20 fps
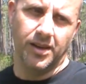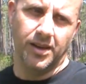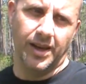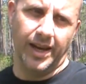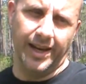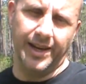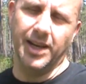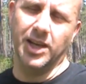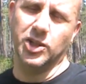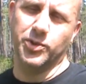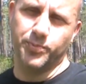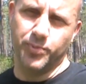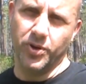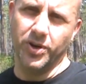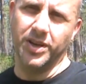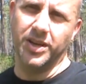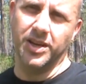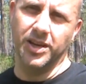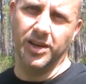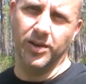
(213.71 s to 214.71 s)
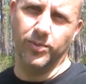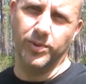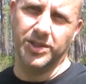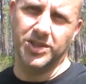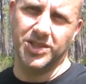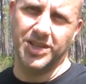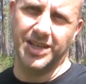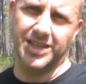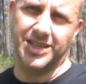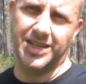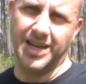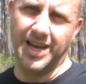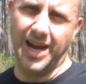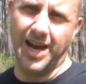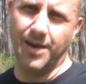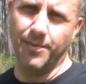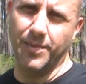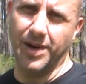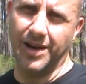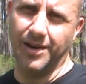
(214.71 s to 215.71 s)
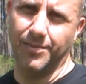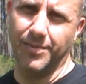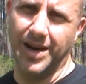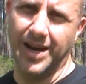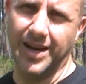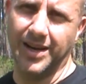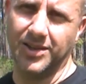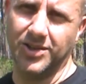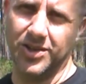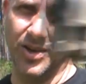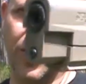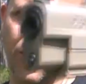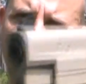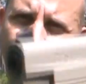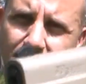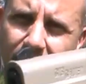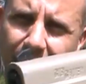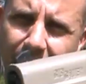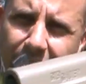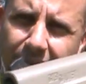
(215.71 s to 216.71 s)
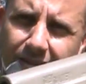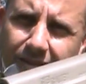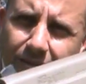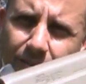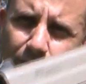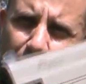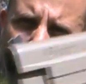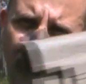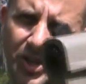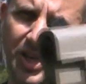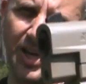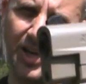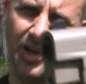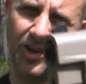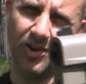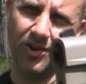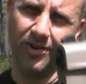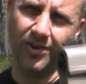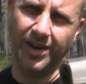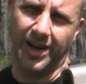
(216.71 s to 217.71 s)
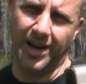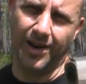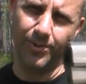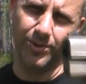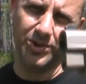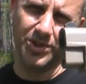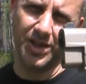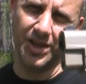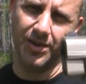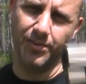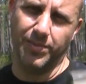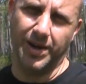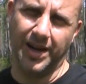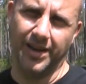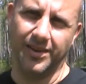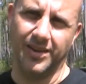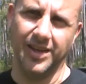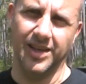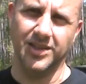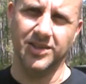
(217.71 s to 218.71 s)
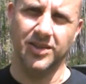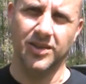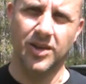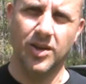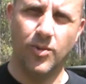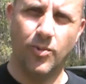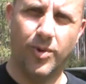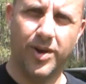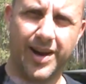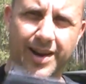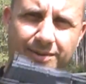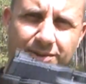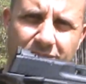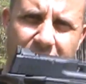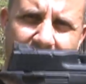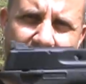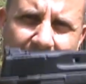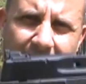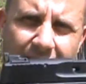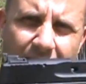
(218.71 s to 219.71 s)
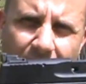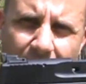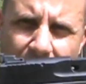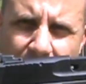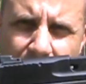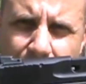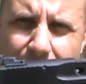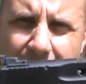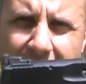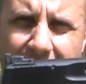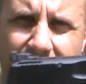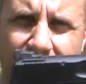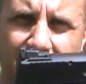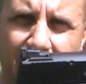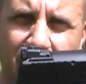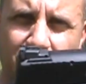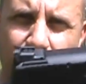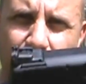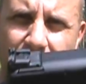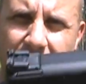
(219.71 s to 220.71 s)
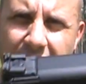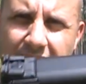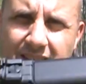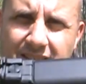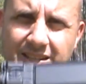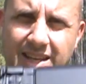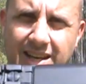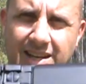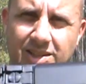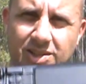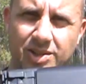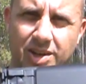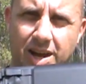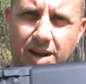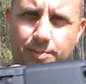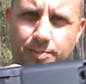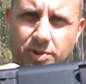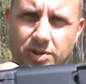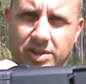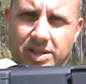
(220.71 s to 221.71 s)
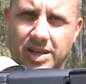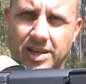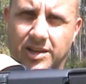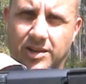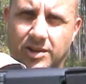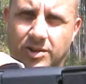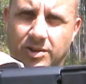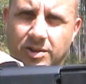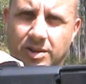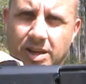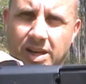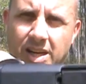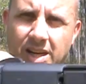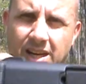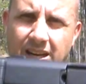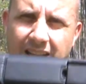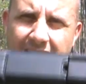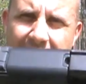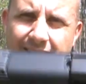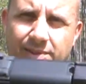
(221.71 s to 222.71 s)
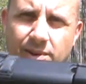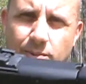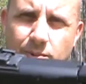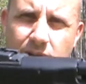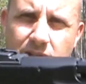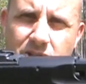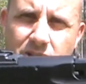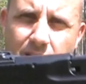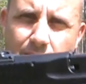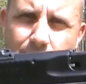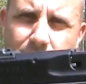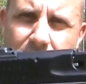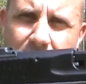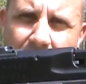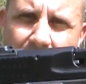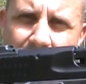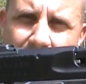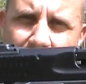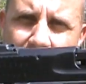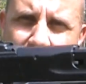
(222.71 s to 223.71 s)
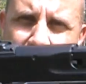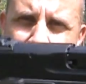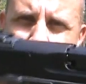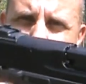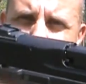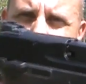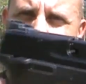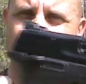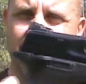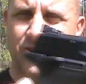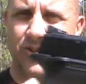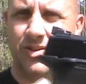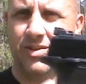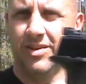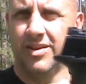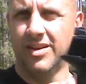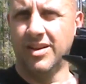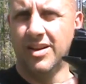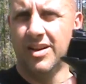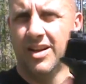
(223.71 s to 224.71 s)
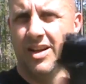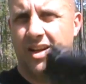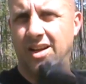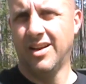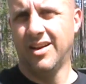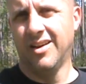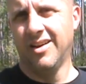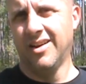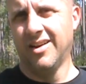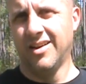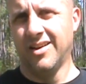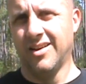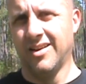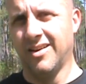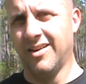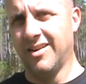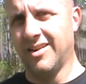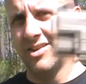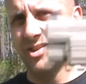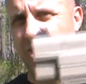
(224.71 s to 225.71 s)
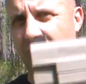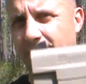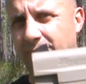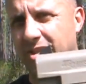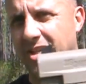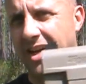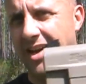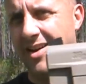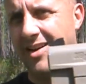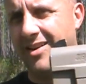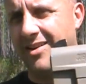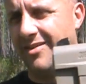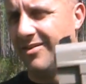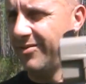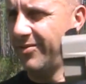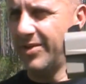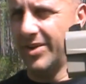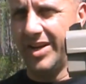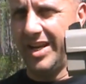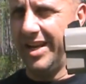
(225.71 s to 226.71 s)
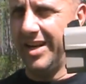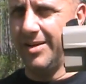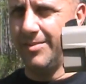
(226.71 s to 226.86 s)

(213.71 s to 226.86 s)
it does pretty good with CCI mini mags. So particular, I will say about this. What I've seen and heard about this one is that it's not particular even with subsonic ammunition. Subsonic, forget